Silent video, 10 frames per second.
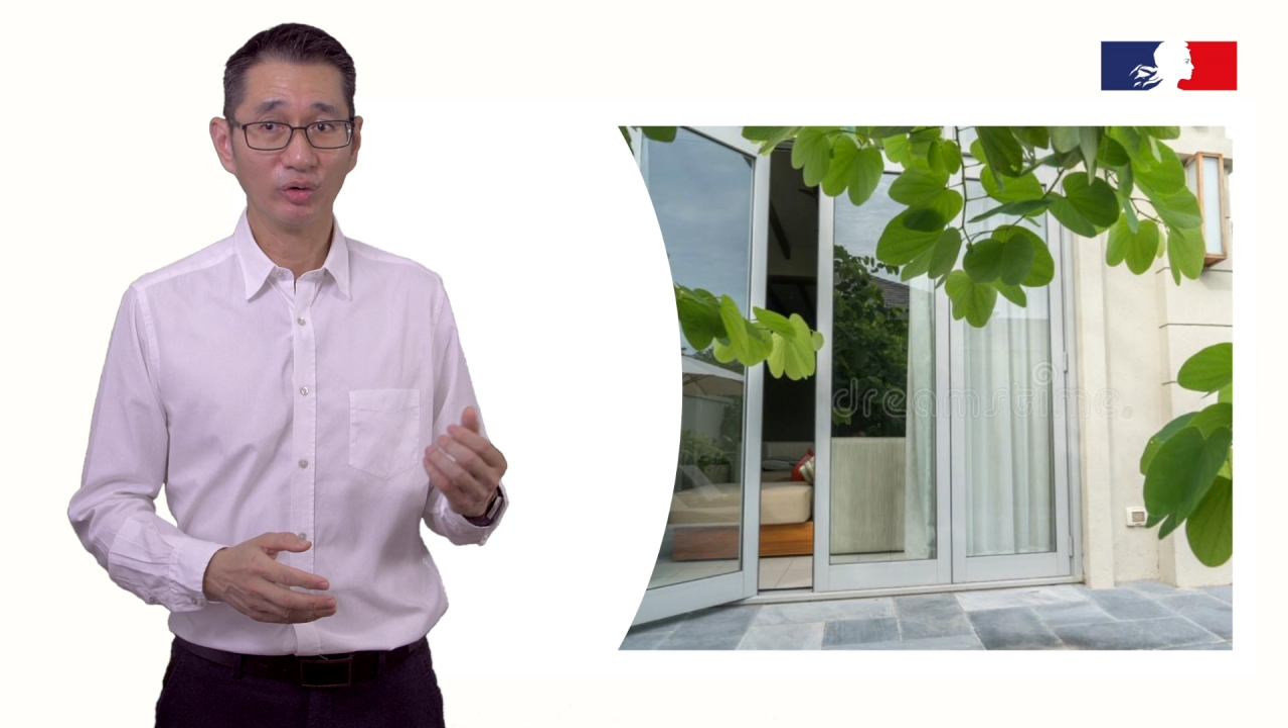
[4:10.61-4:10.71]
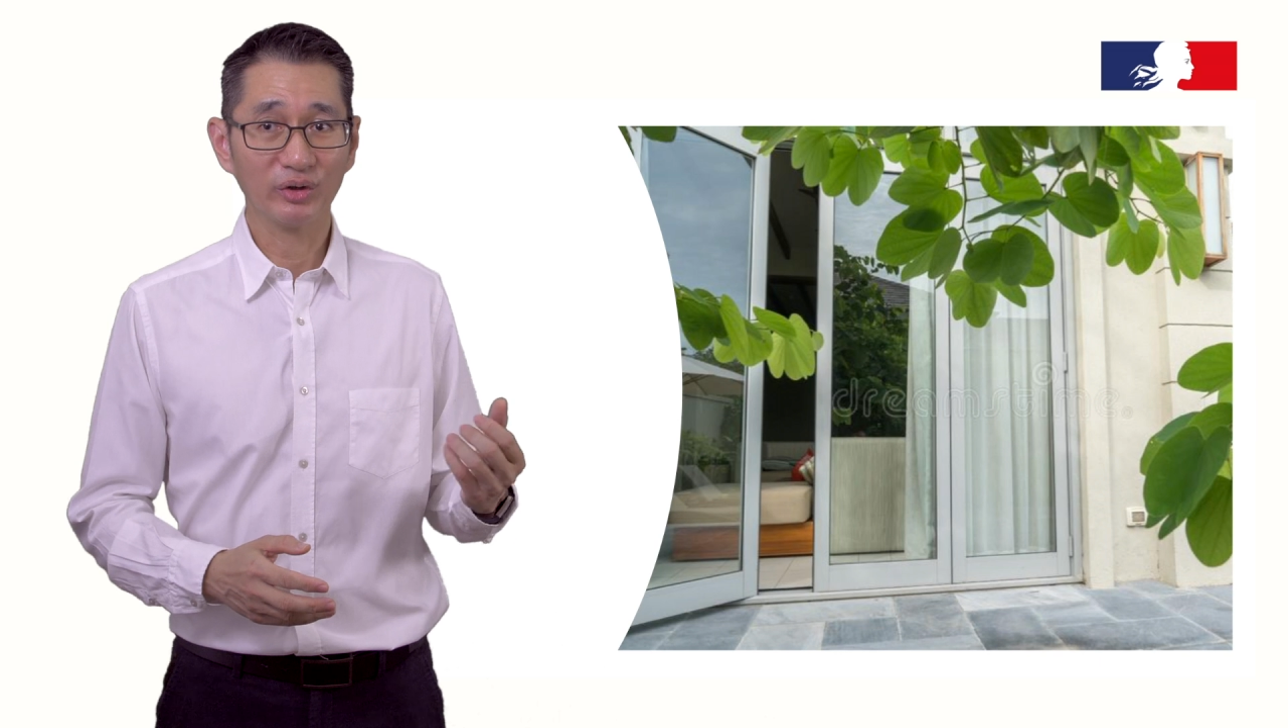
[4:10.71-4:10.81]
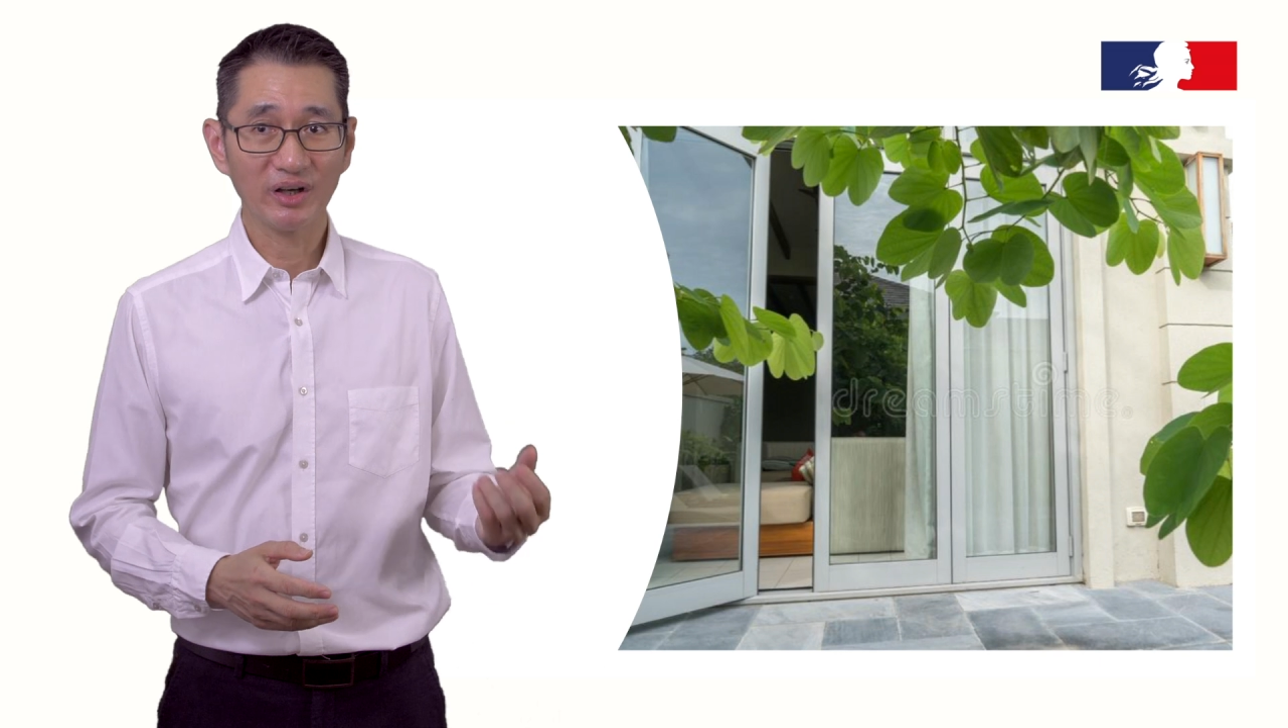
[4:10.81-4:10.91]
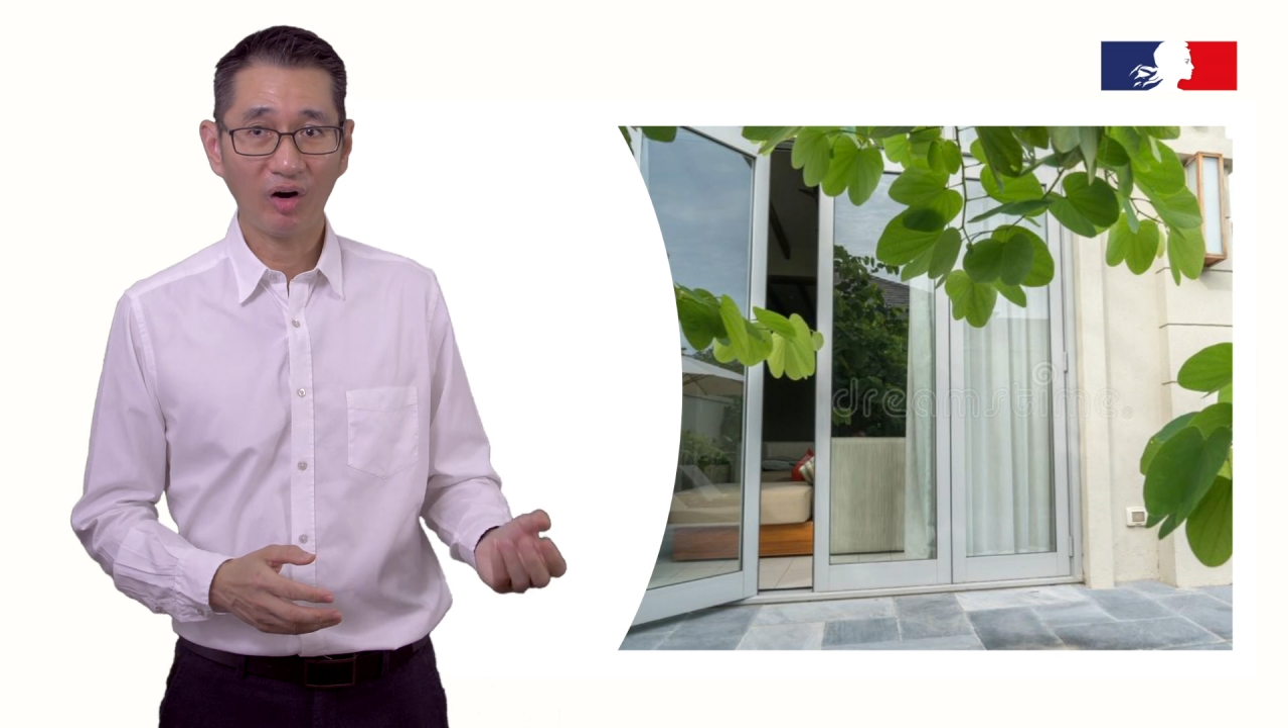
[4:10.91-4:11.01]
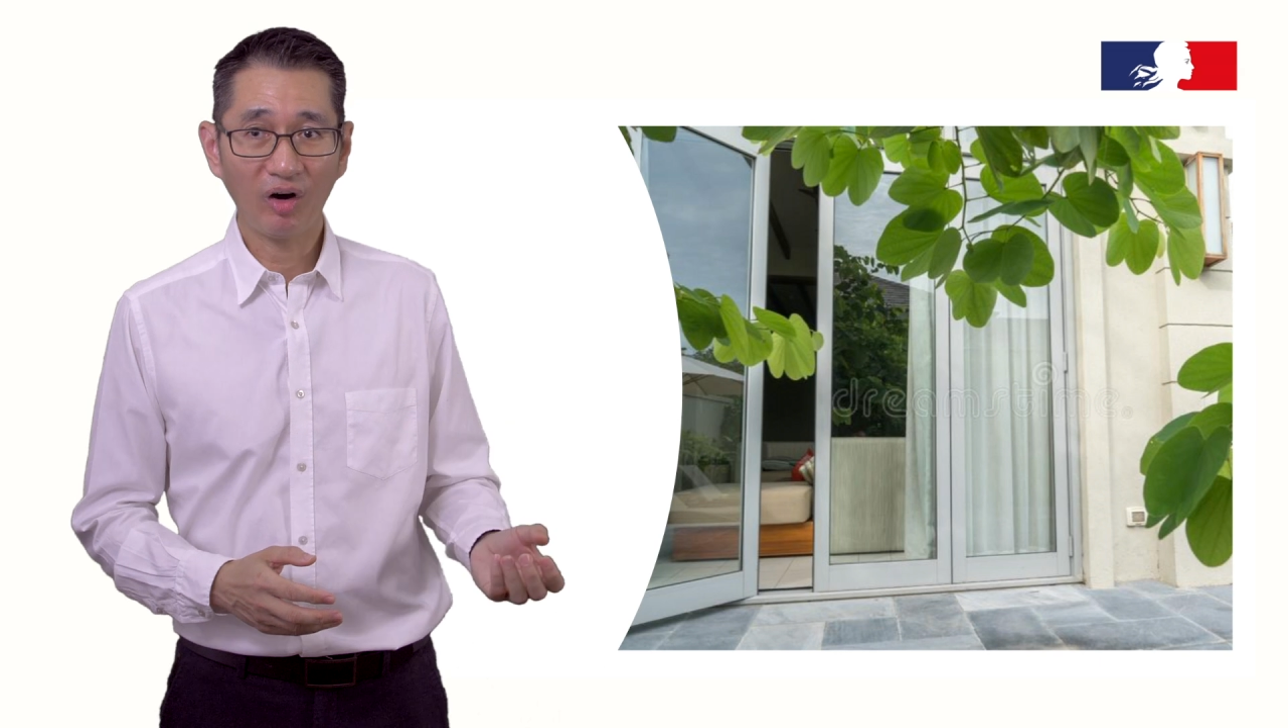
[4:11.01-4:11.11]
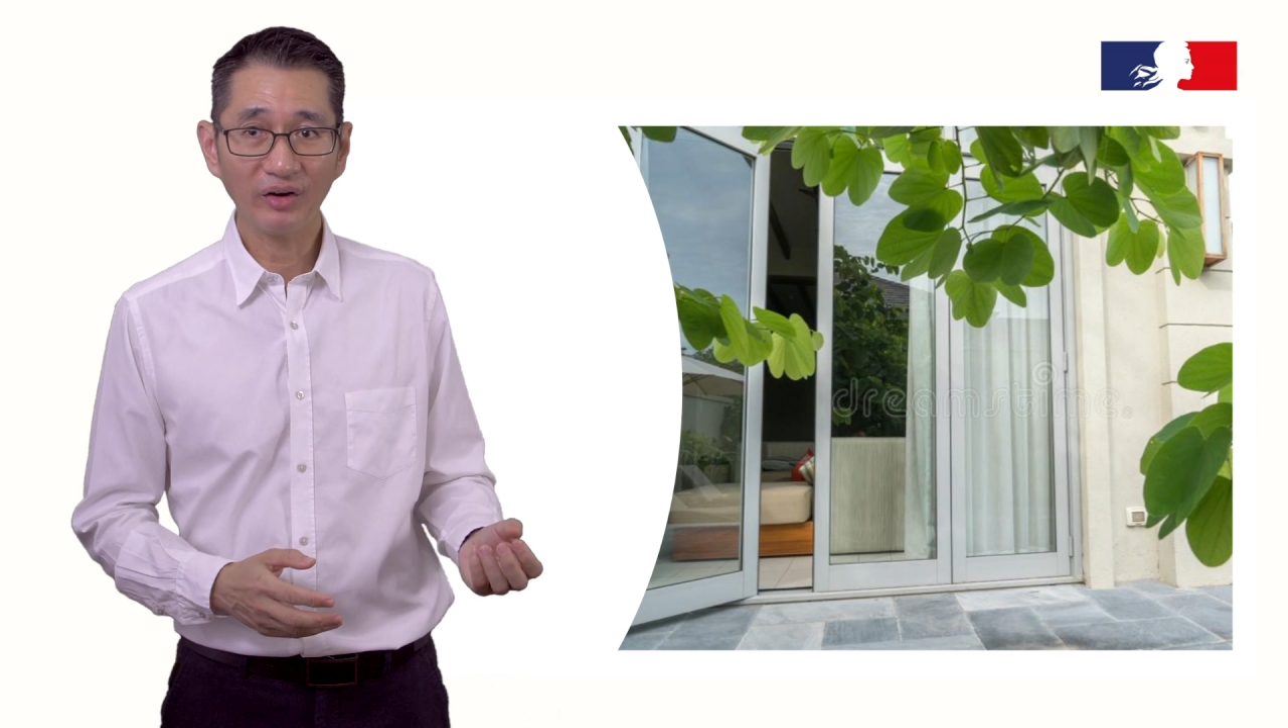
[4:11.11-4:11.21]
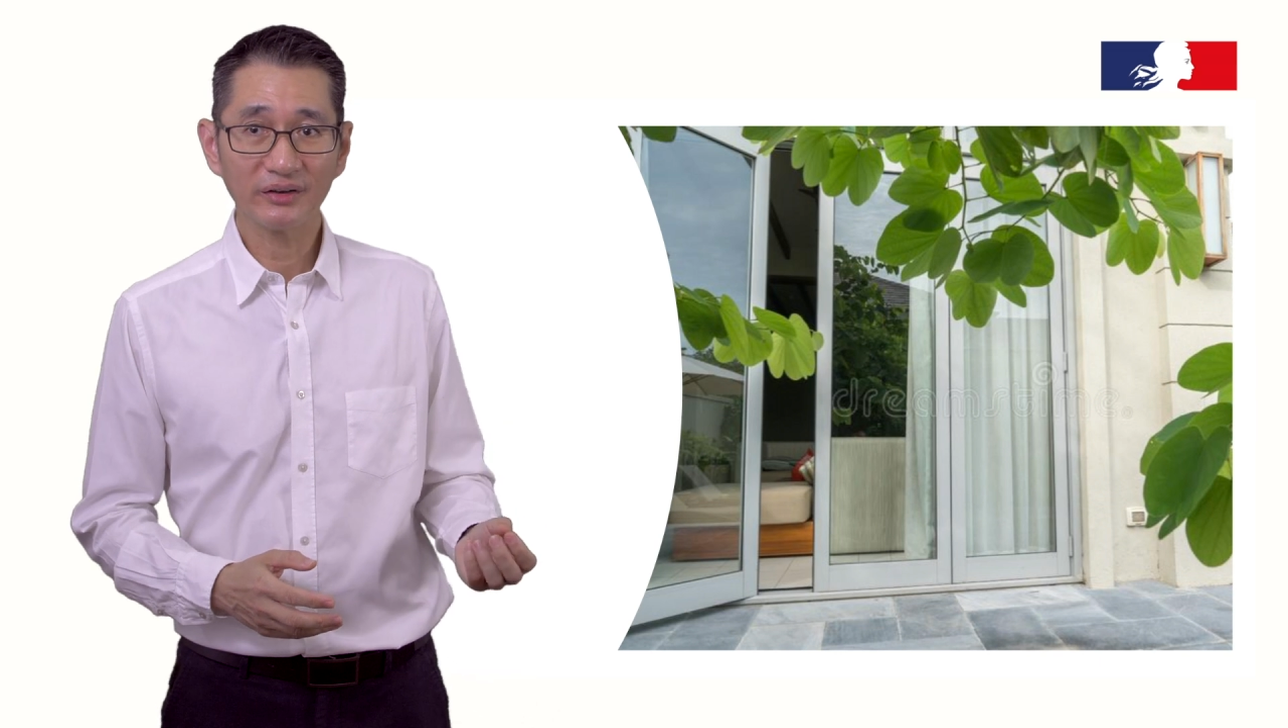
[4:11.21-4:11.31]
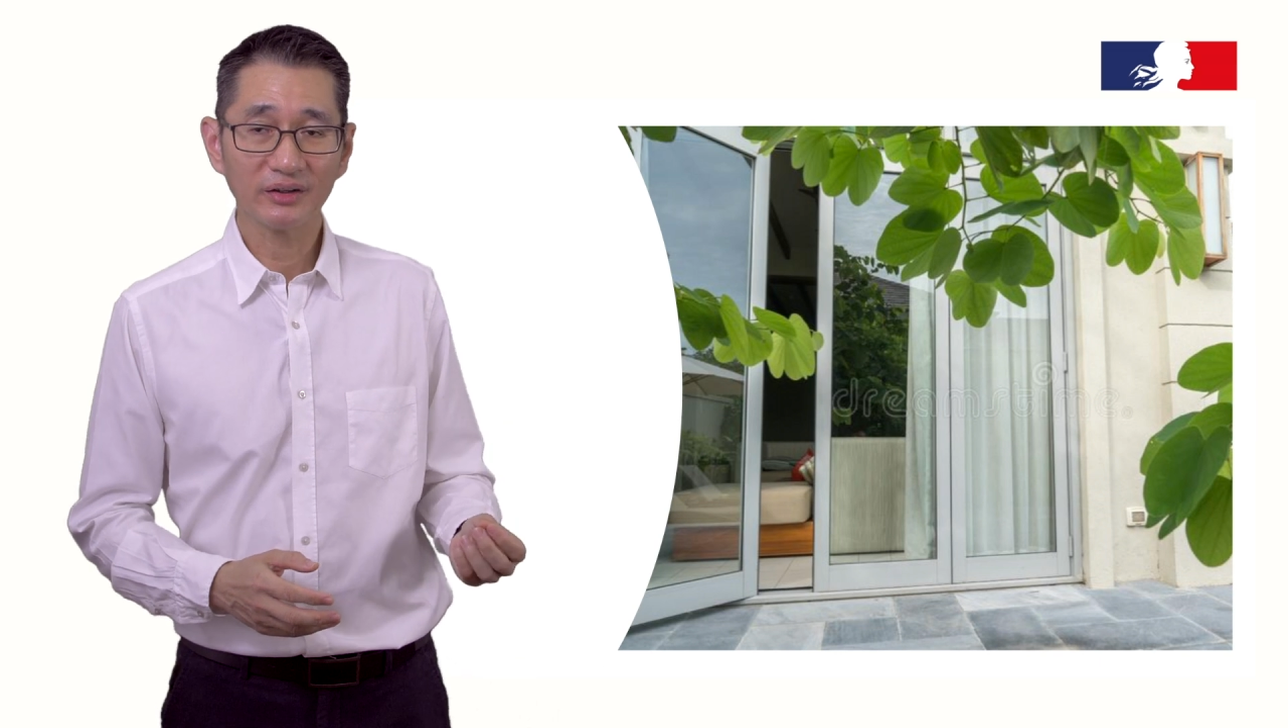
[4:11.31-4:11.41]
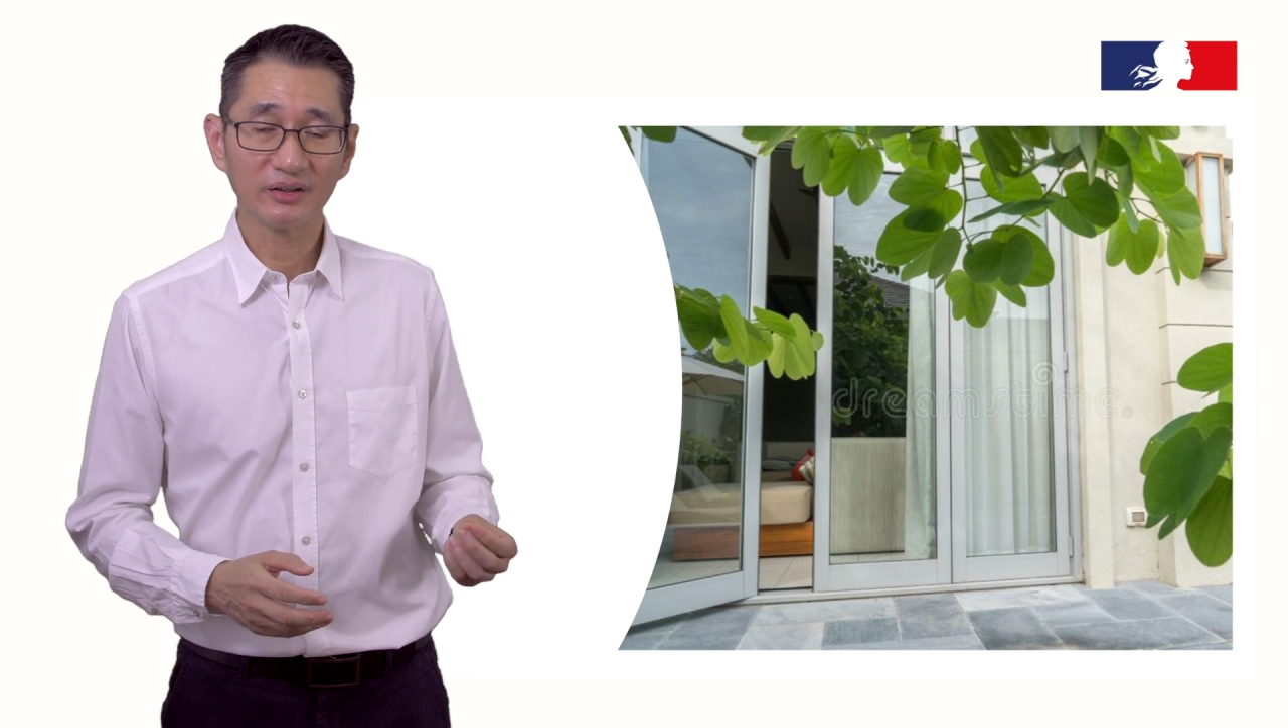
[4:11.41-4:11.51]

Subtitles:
only hot,